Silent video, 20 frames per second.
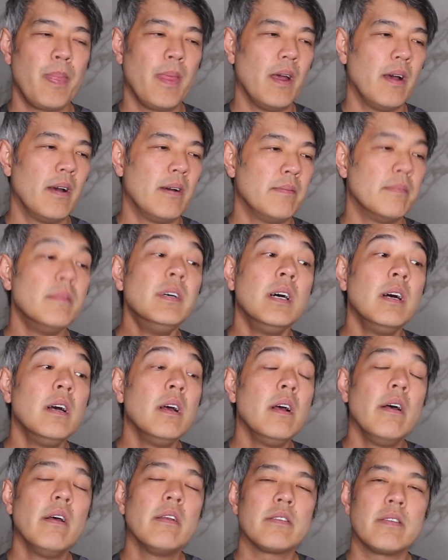Um,
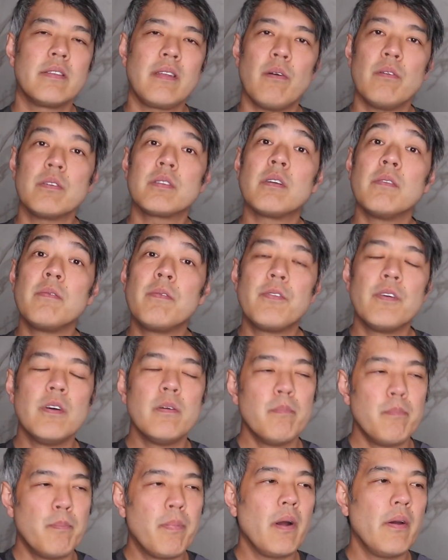so that was
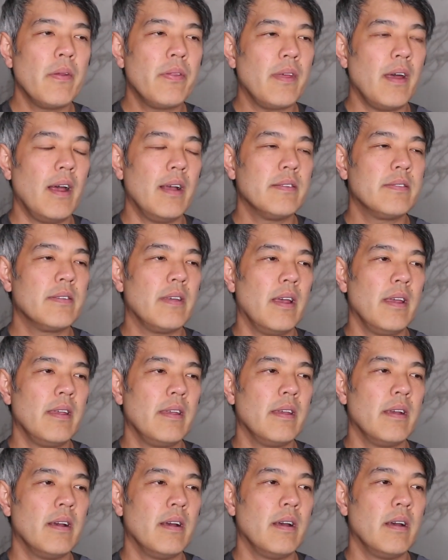confirmed both as
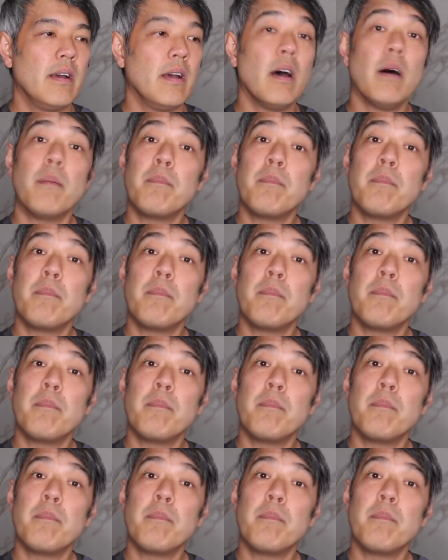a, uh,